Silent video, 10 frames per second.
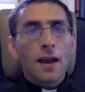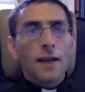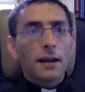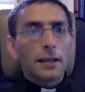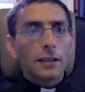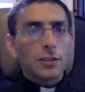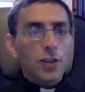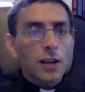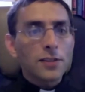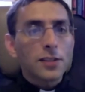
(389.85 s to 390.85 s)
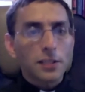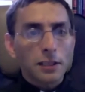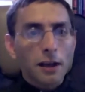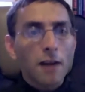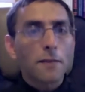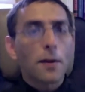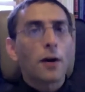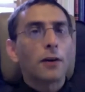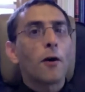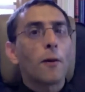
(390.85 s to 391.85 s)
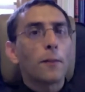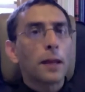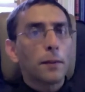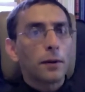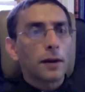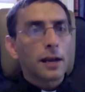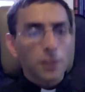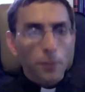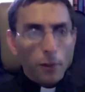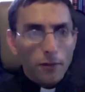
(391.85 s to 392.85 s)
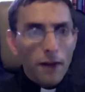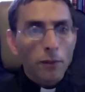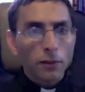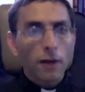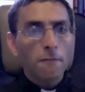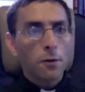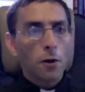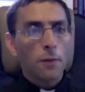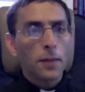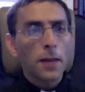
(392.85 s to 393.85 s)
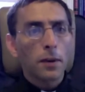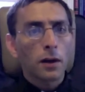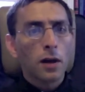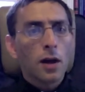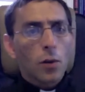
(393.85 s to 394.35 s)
and that he sheds his love upon all people and has a profound love for all people,